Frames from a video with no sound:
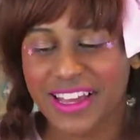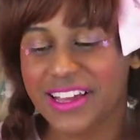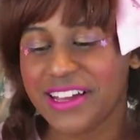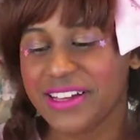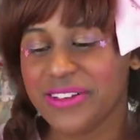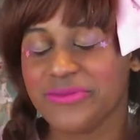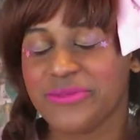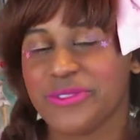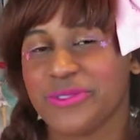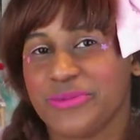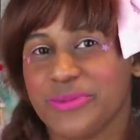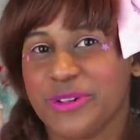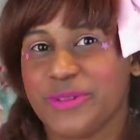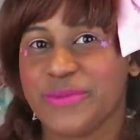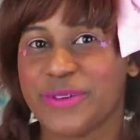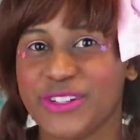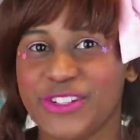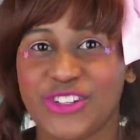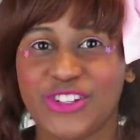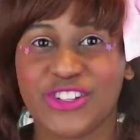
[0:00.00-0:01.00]
Um, so pretty
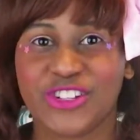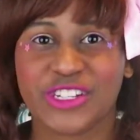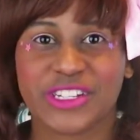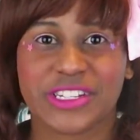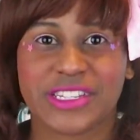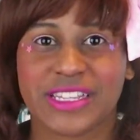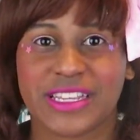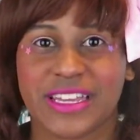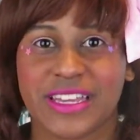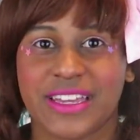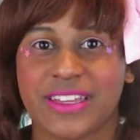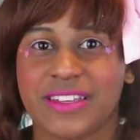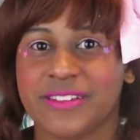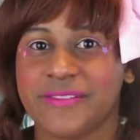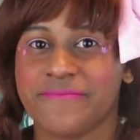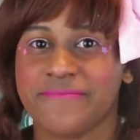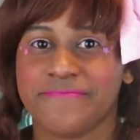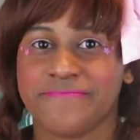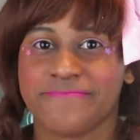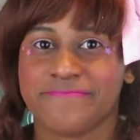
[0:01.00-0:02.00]
much you can just like
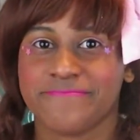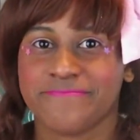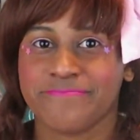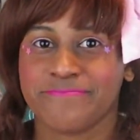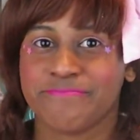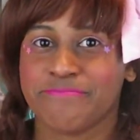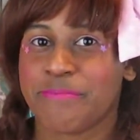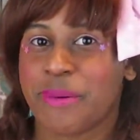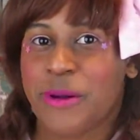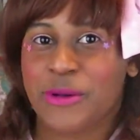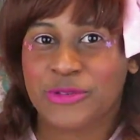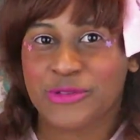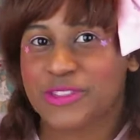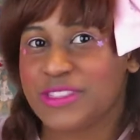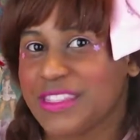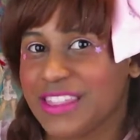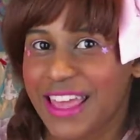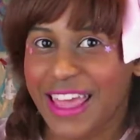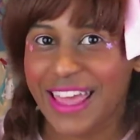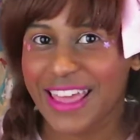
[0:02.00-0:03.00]
post
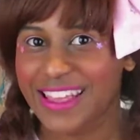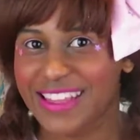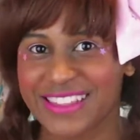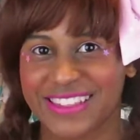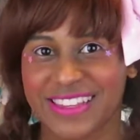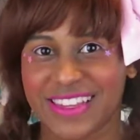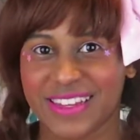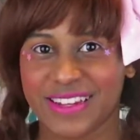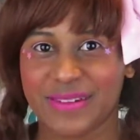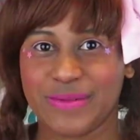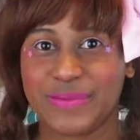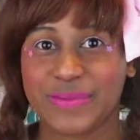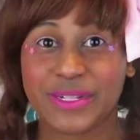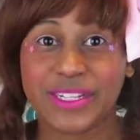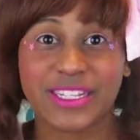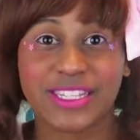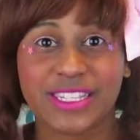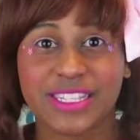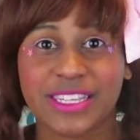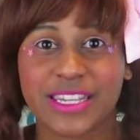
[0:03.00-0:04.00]
things and,
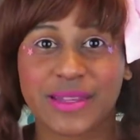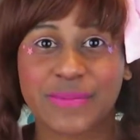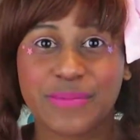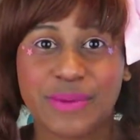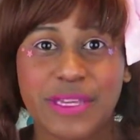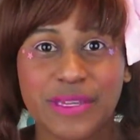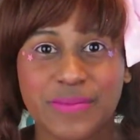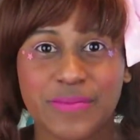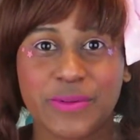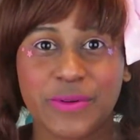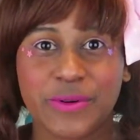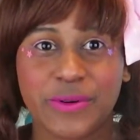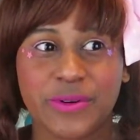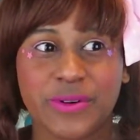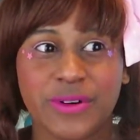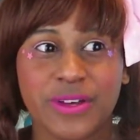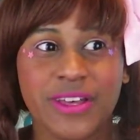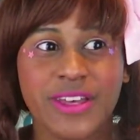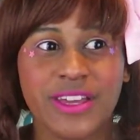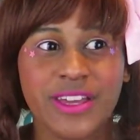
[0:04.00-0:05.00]
but it's like
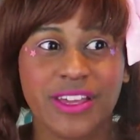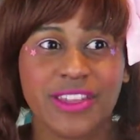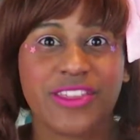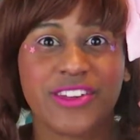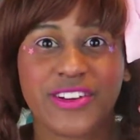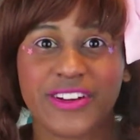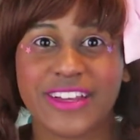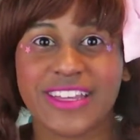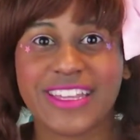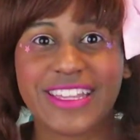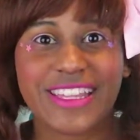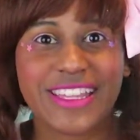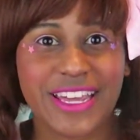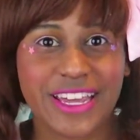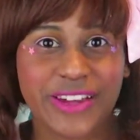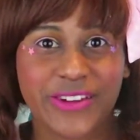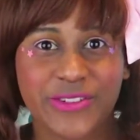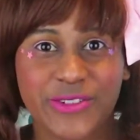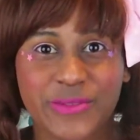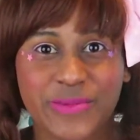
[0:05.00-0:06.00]
people that are in
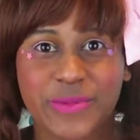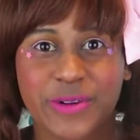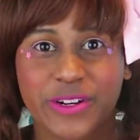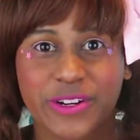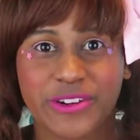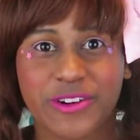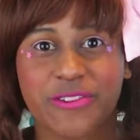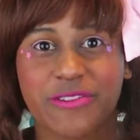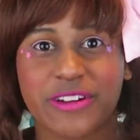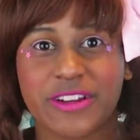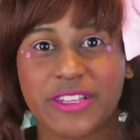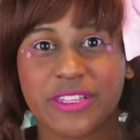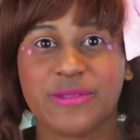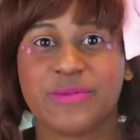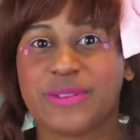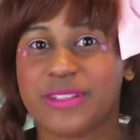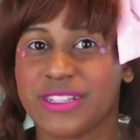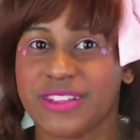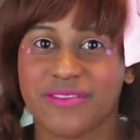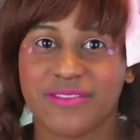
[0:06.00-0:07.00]
that group are already
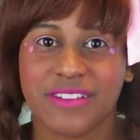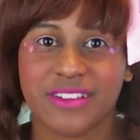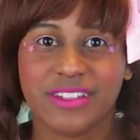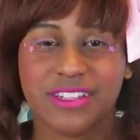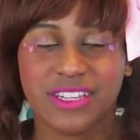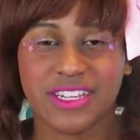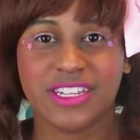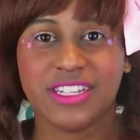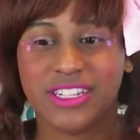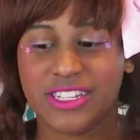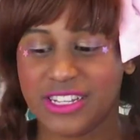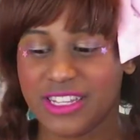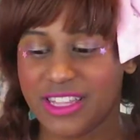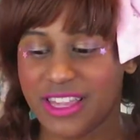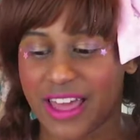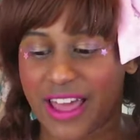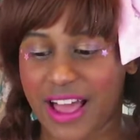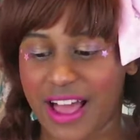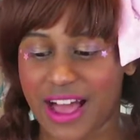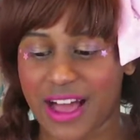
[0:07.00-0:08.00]
specifically into
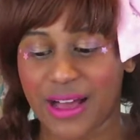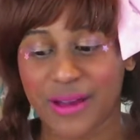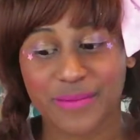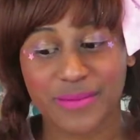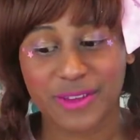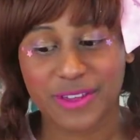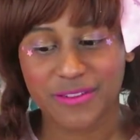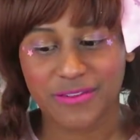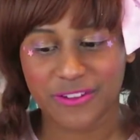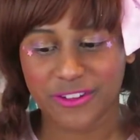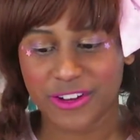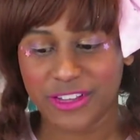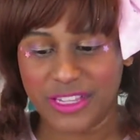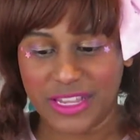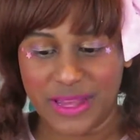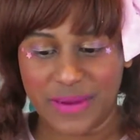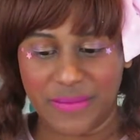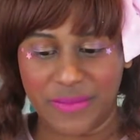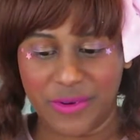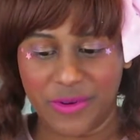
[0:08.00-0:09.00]
that hobby, for
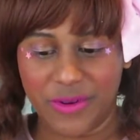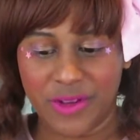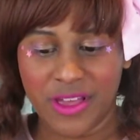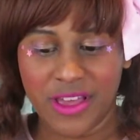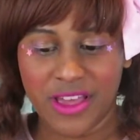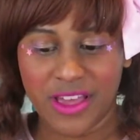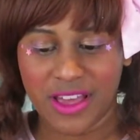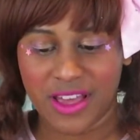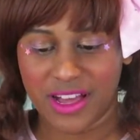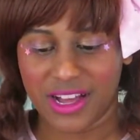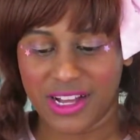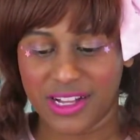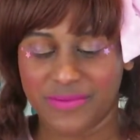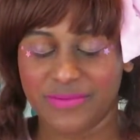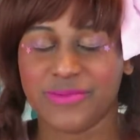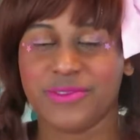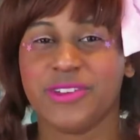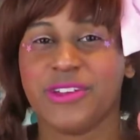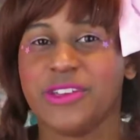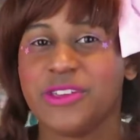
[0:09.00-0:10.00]
example.
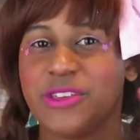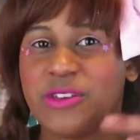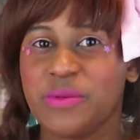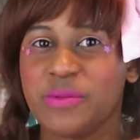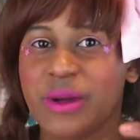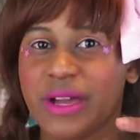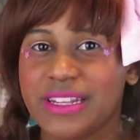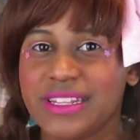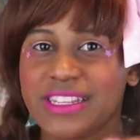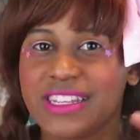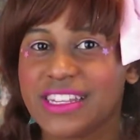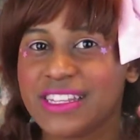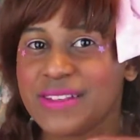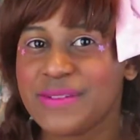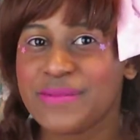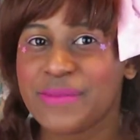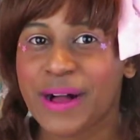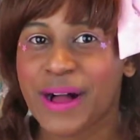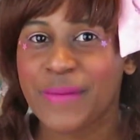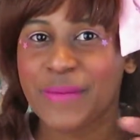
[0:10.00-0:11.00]
Um, you might see
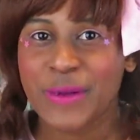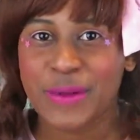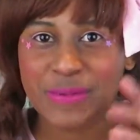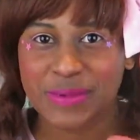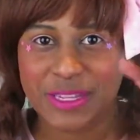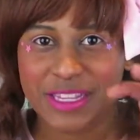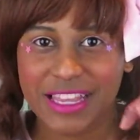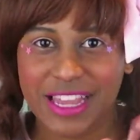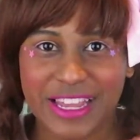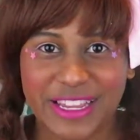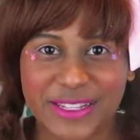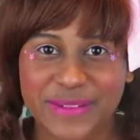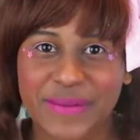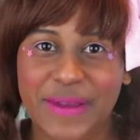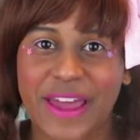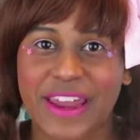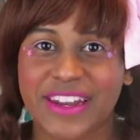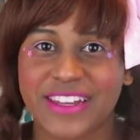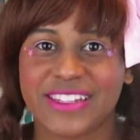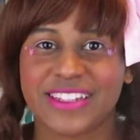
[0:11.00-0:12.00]
some pop-ups in like
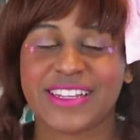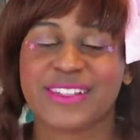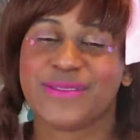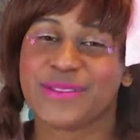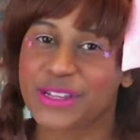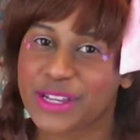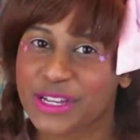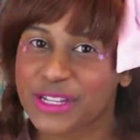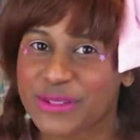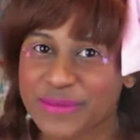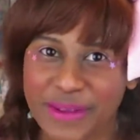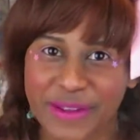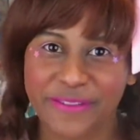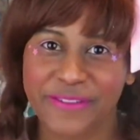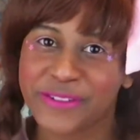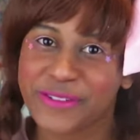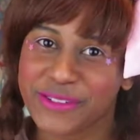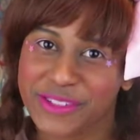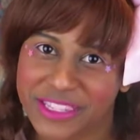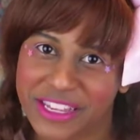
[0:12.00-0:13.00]
Spanish. That's because my
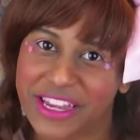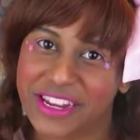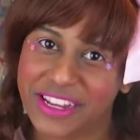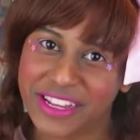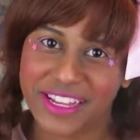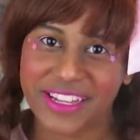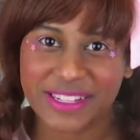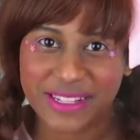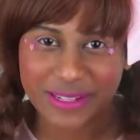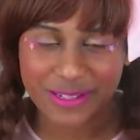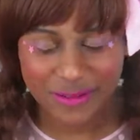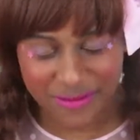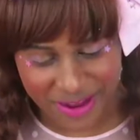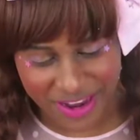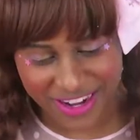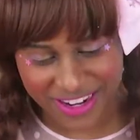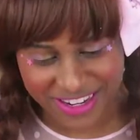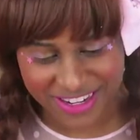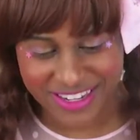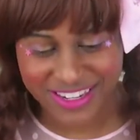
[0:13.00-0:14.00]
phone setting is in
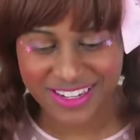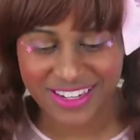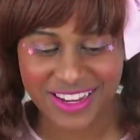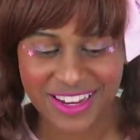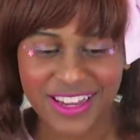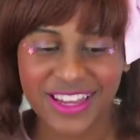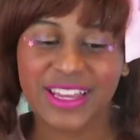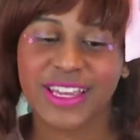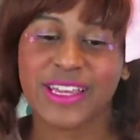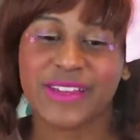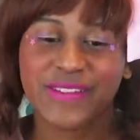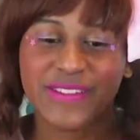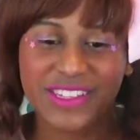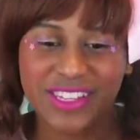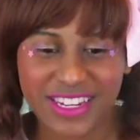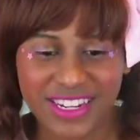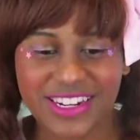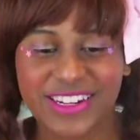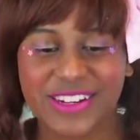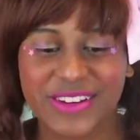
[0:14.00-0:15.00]
Spanish. If you
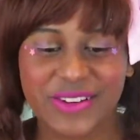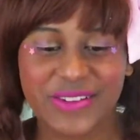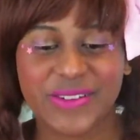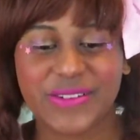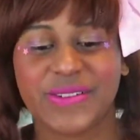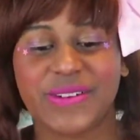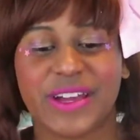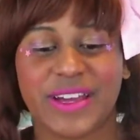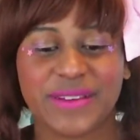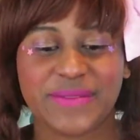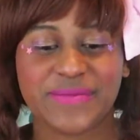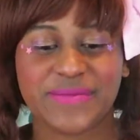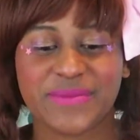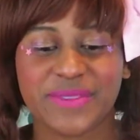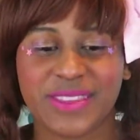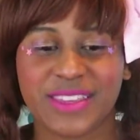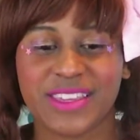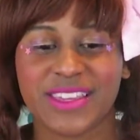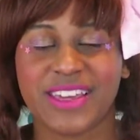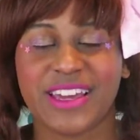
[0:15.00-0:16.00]
didn't know,
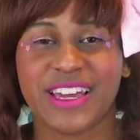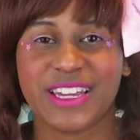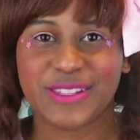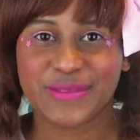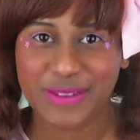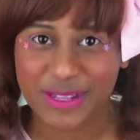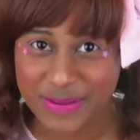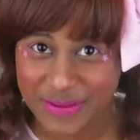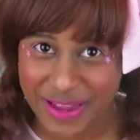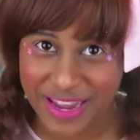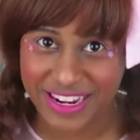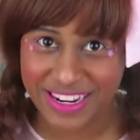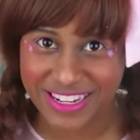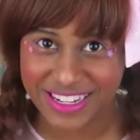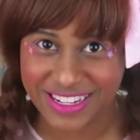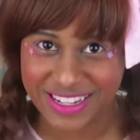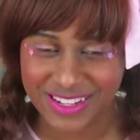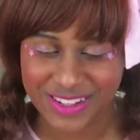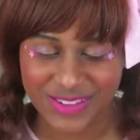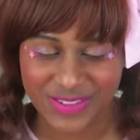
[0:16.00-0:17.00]
I'm I speak
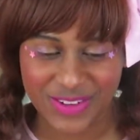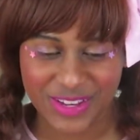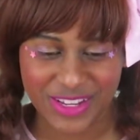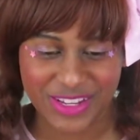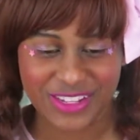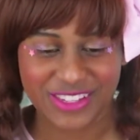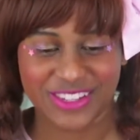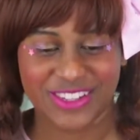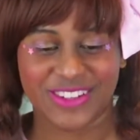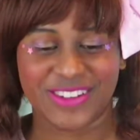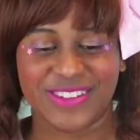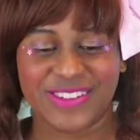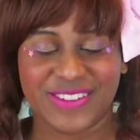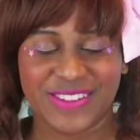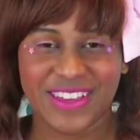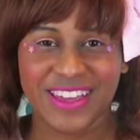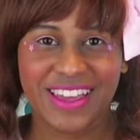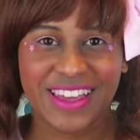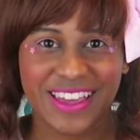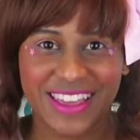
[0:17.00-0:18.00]
Spanish as well,
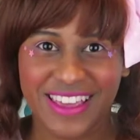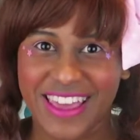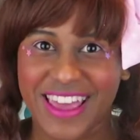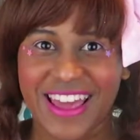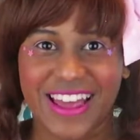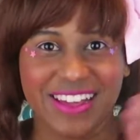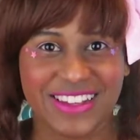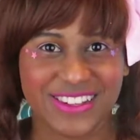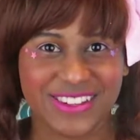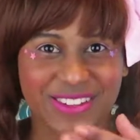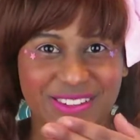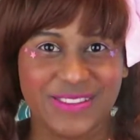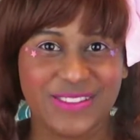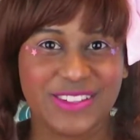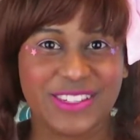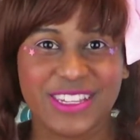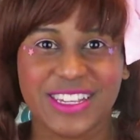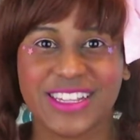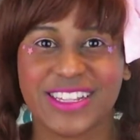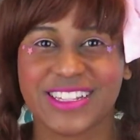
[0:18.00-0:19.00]
so yeah, so if you
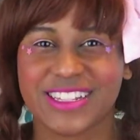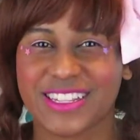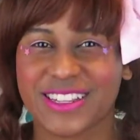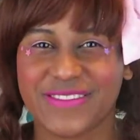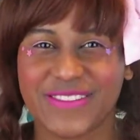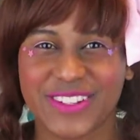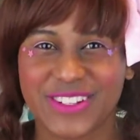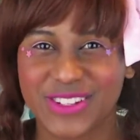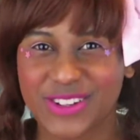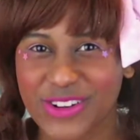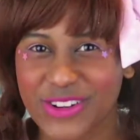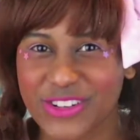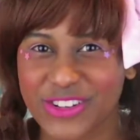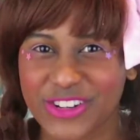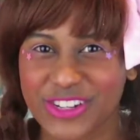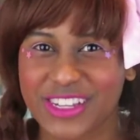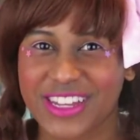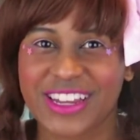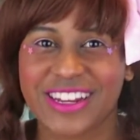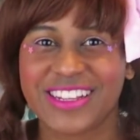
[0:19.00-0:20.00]
see stuff that you don't
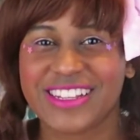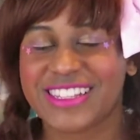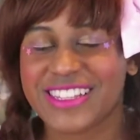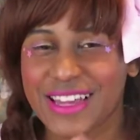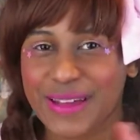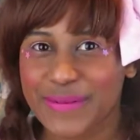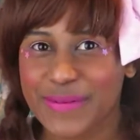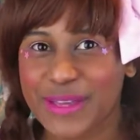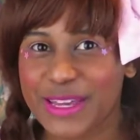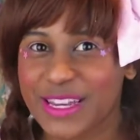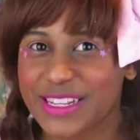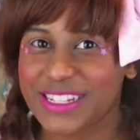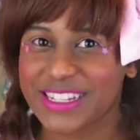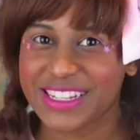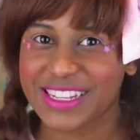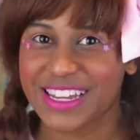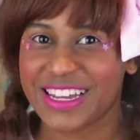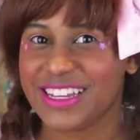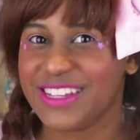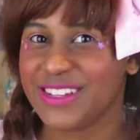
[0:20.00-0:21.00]
understand, it's not because
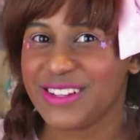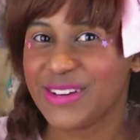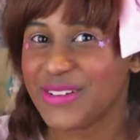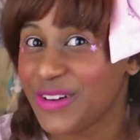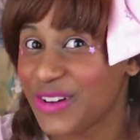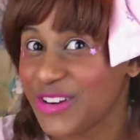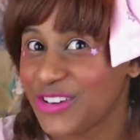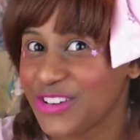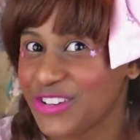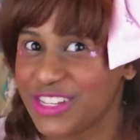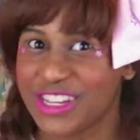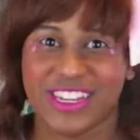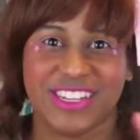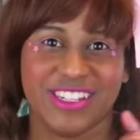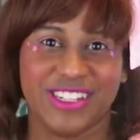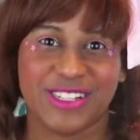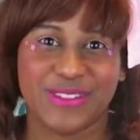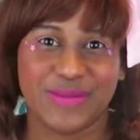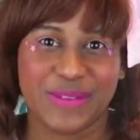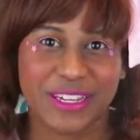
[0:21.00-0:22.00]
it's not you don't understand,
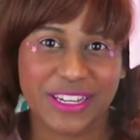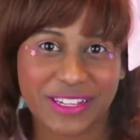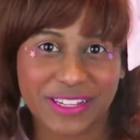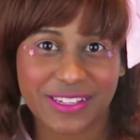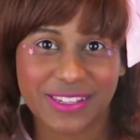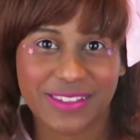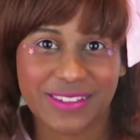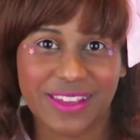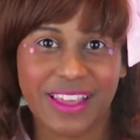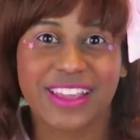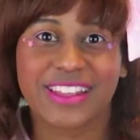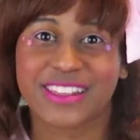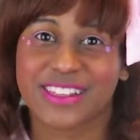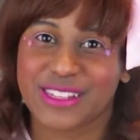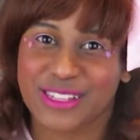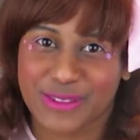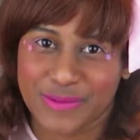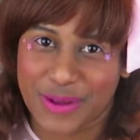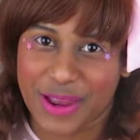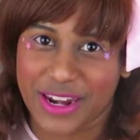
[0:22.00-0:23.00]
it's just because it's
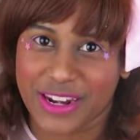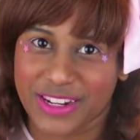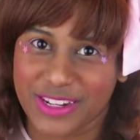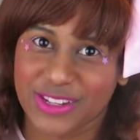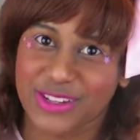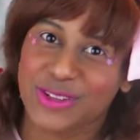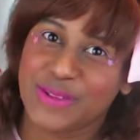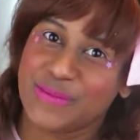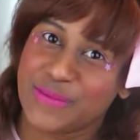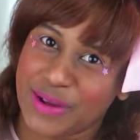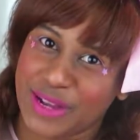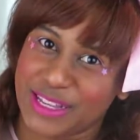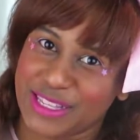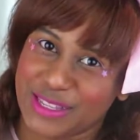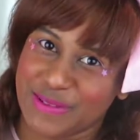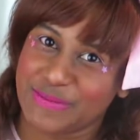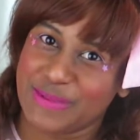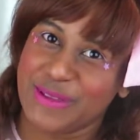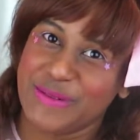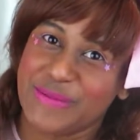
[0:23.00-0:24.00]
in Spanish, so you
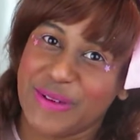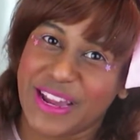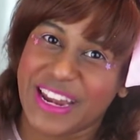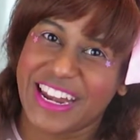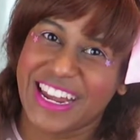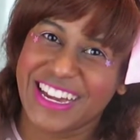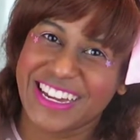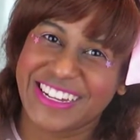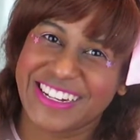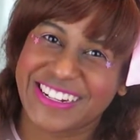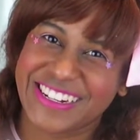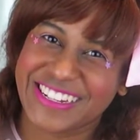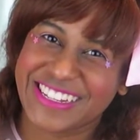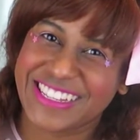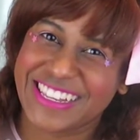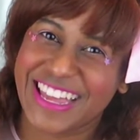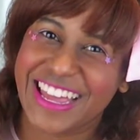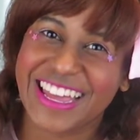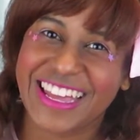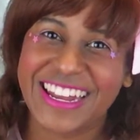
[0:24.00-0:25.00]
possibly might not
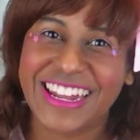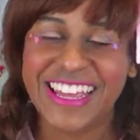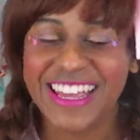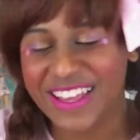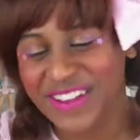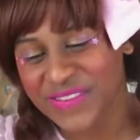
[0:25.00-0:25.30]
understand.